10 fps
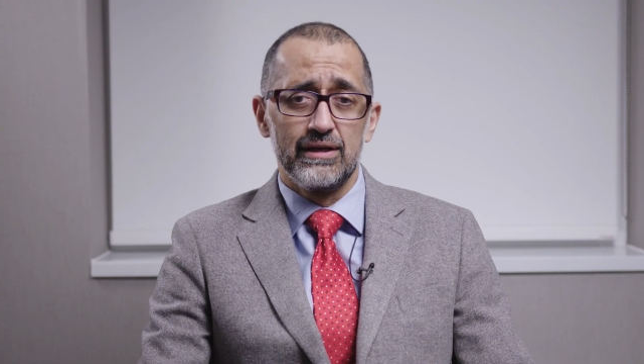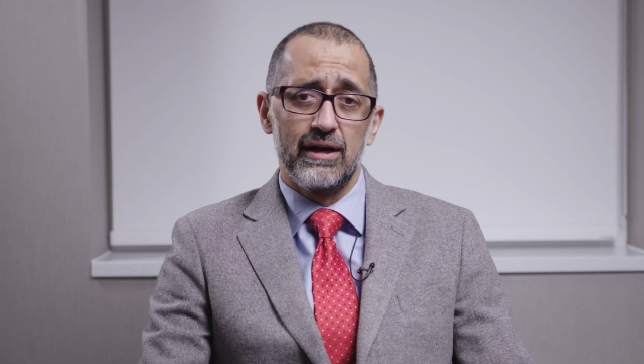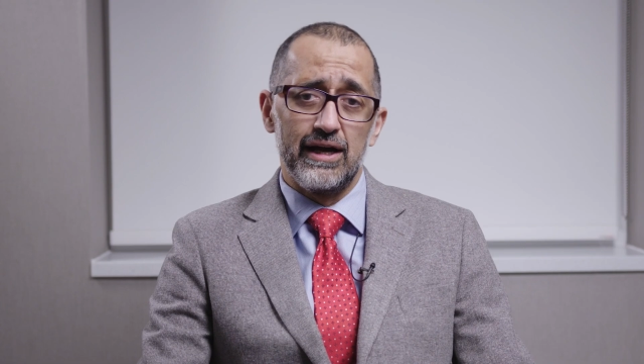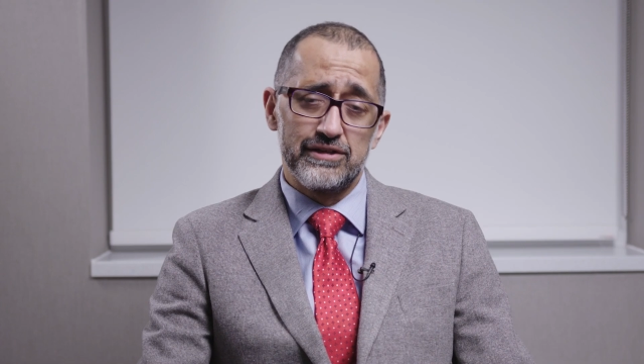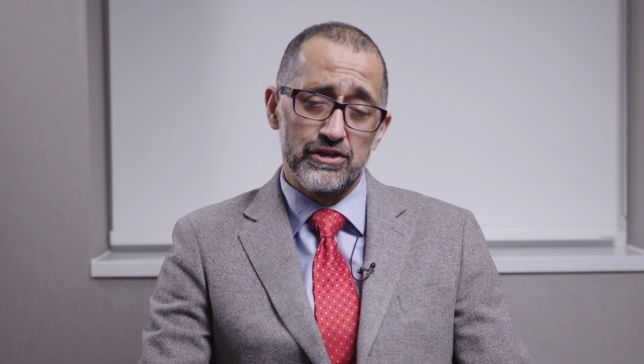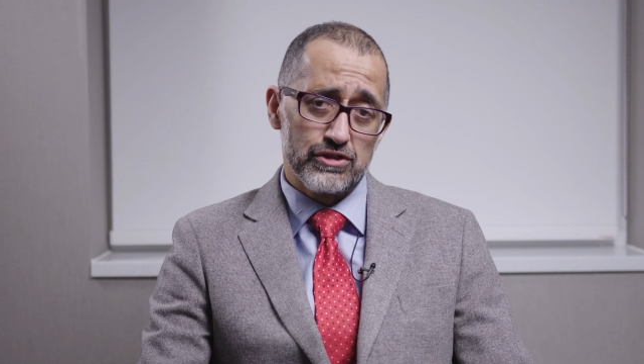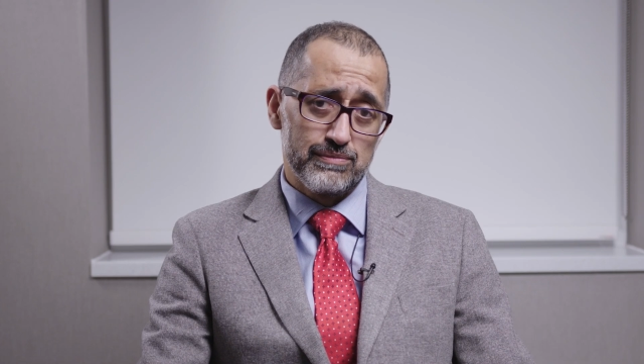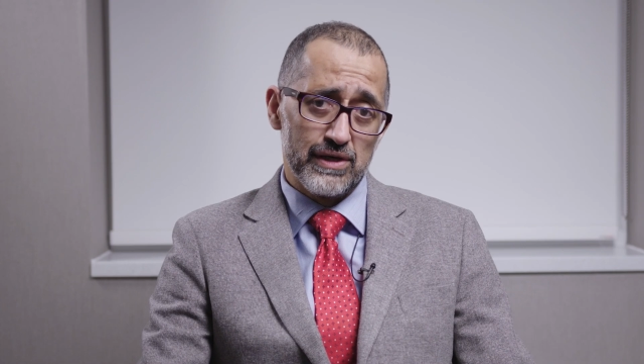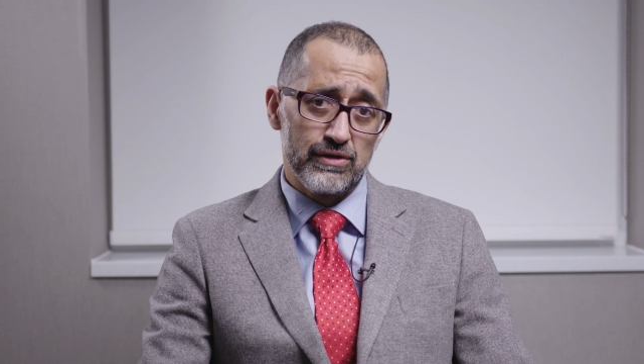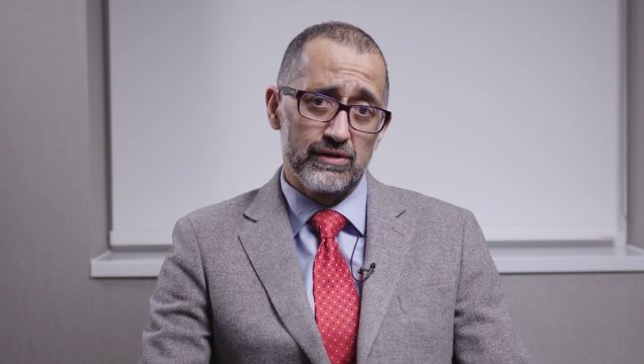I don't
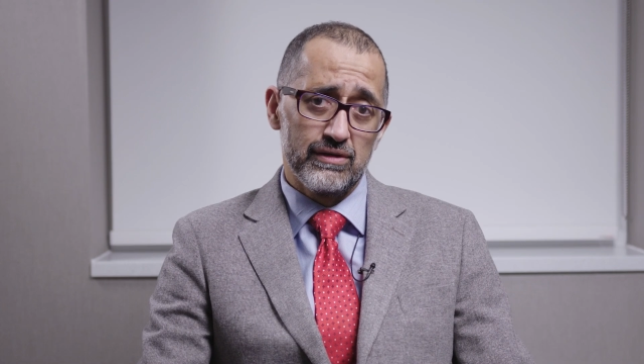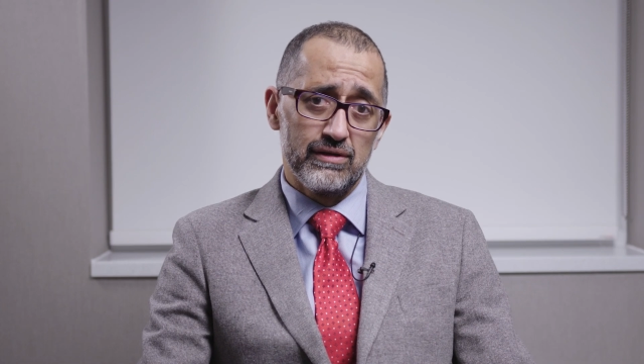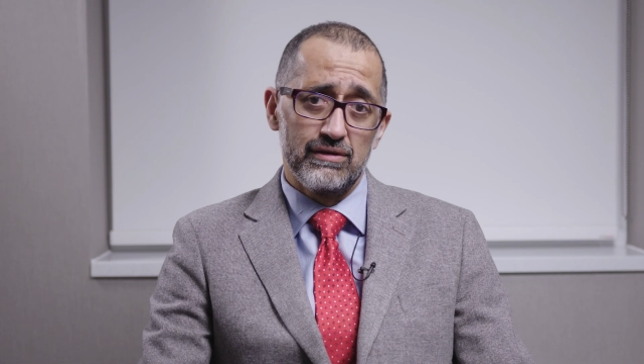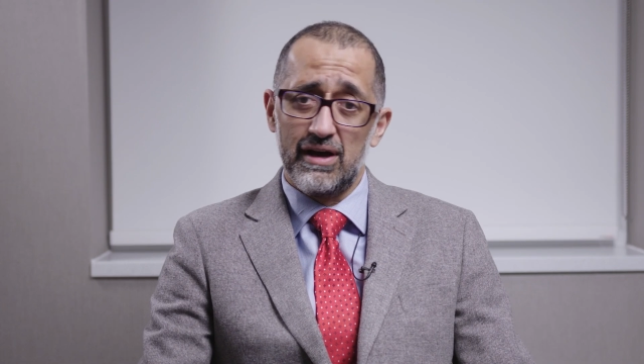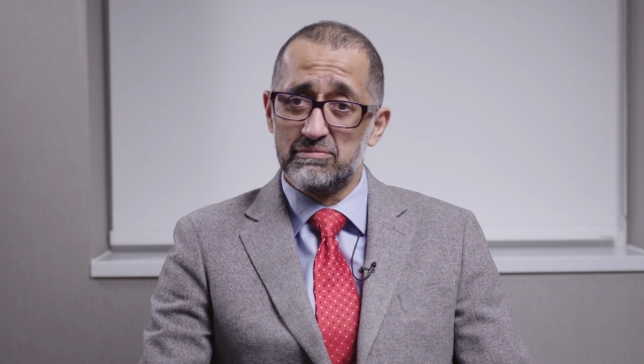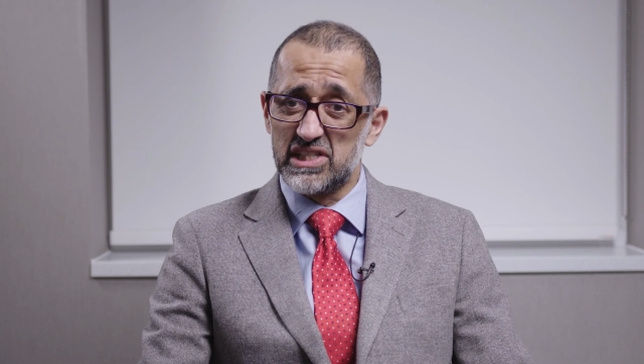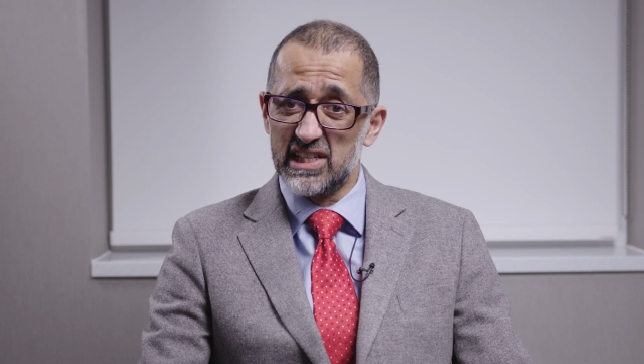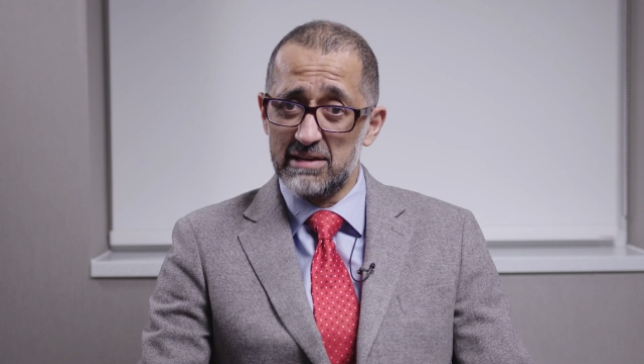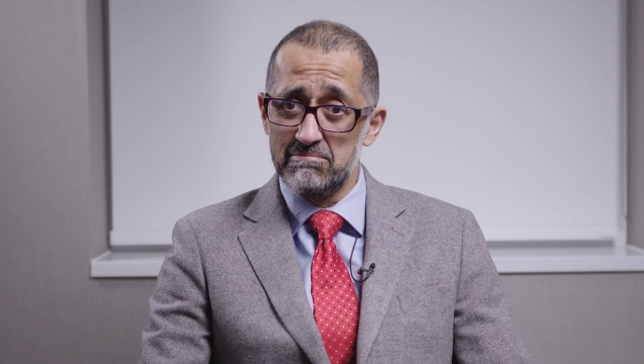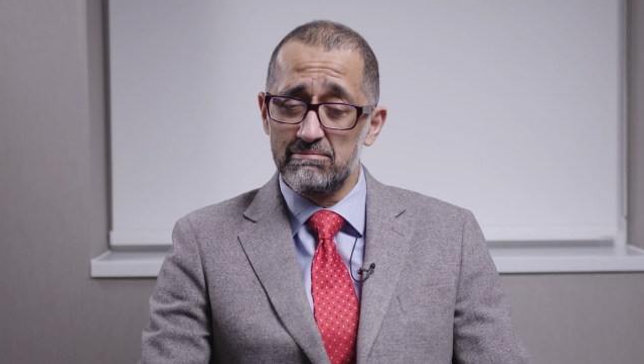smoke, I'm
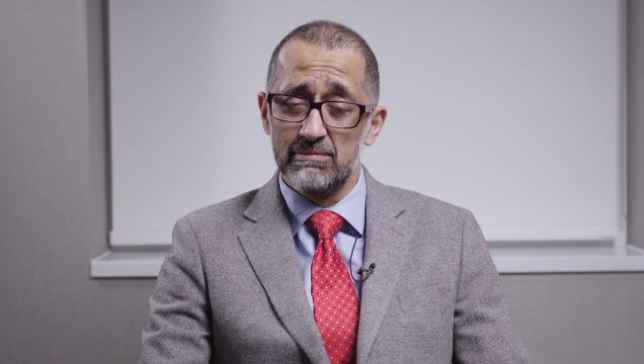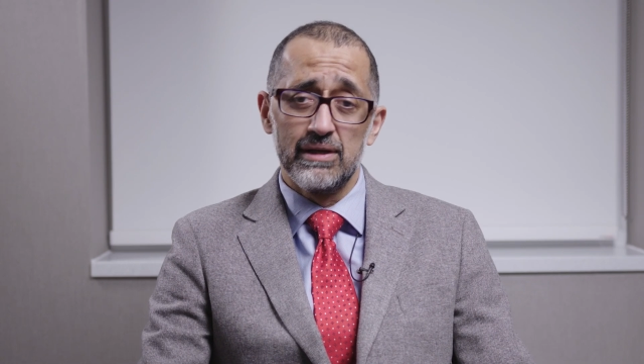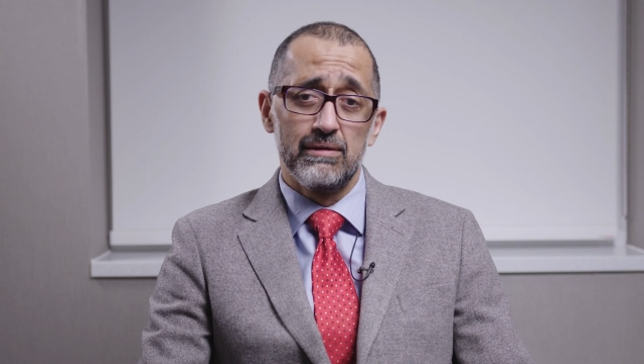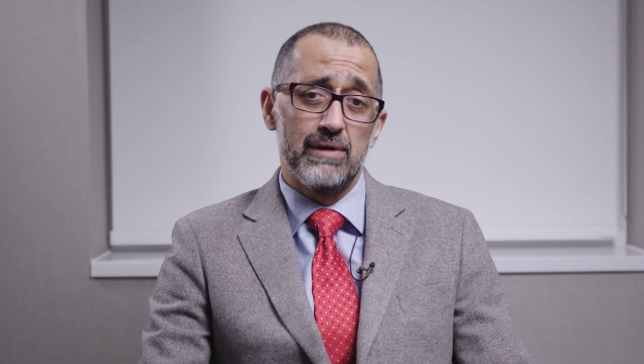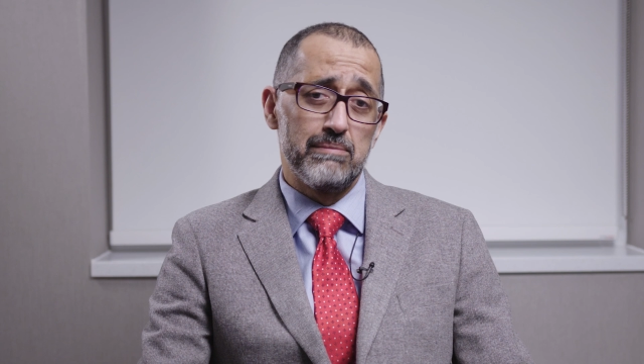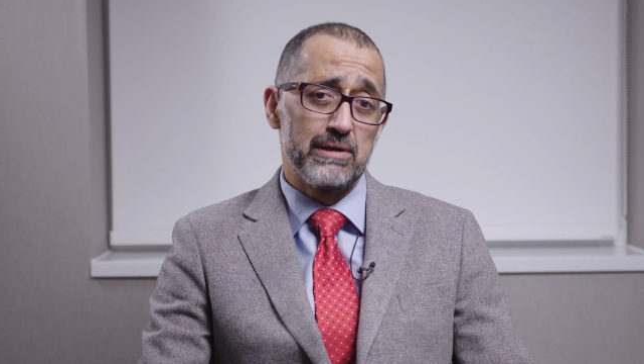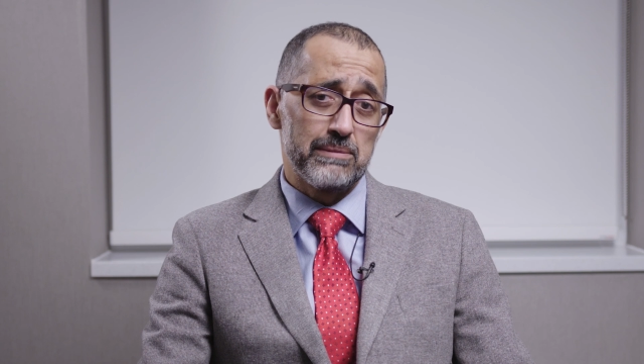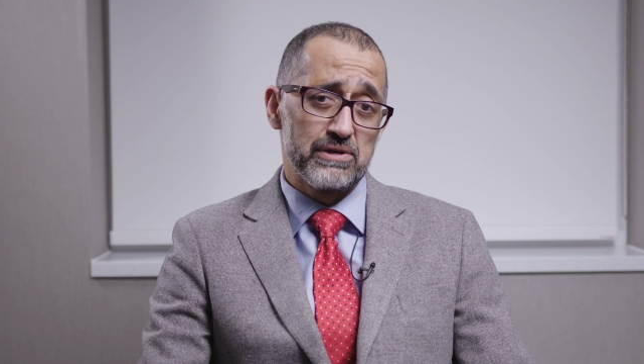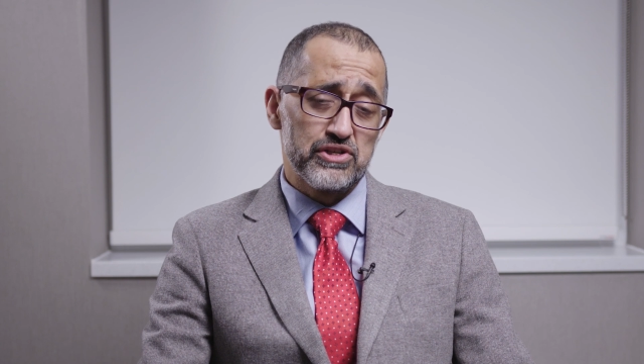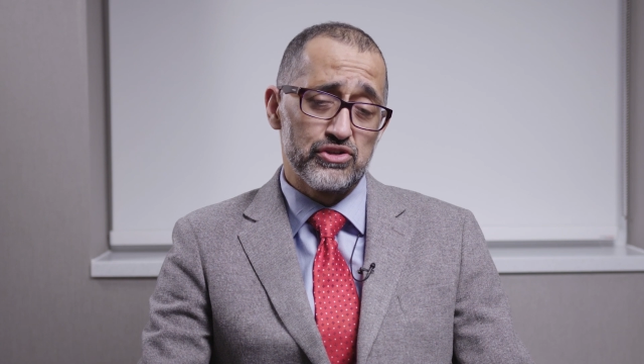slim, my
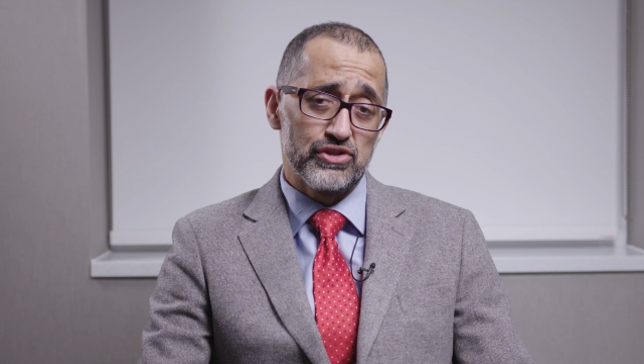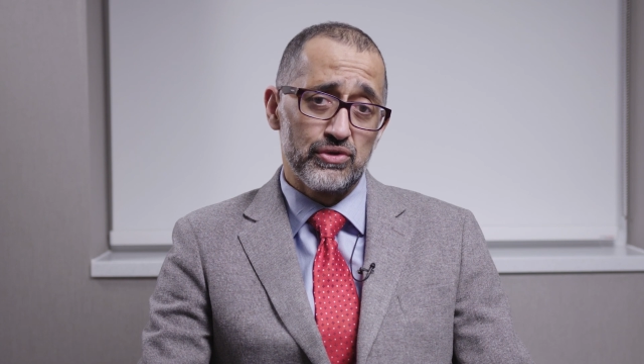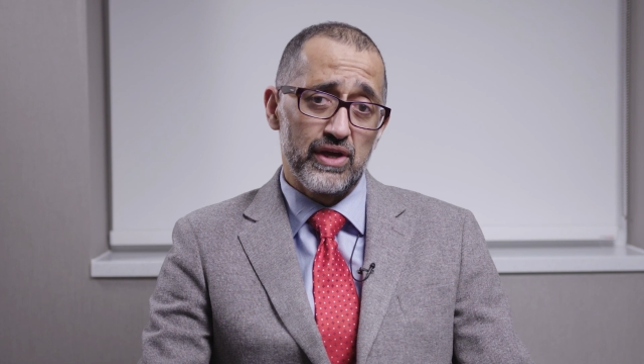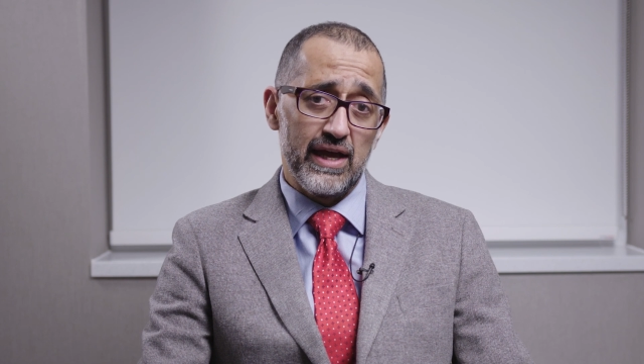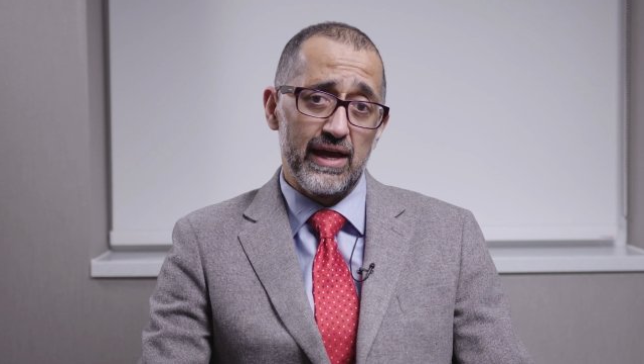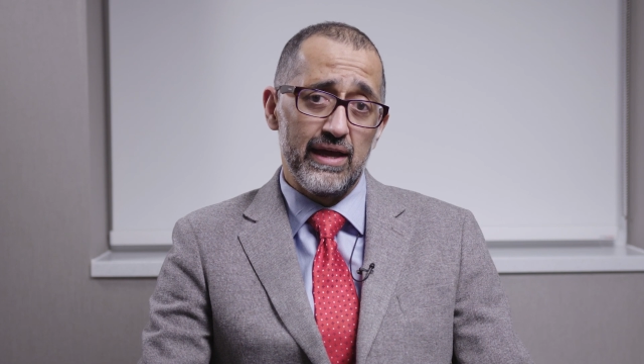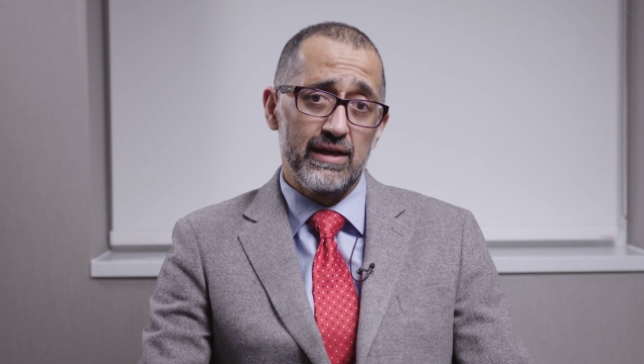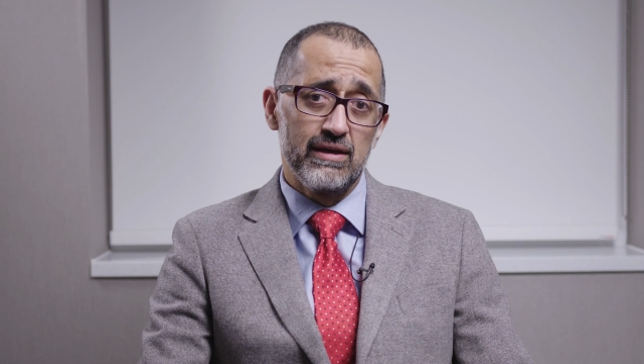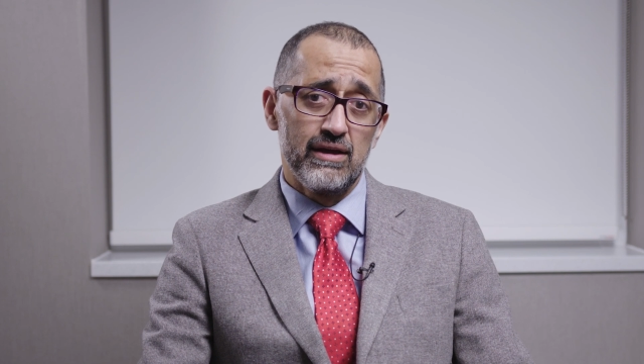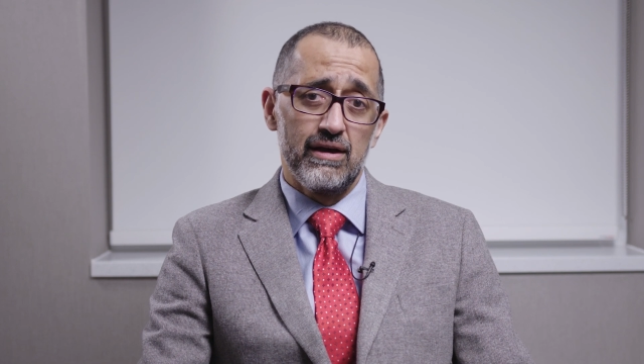blood pressure is okay,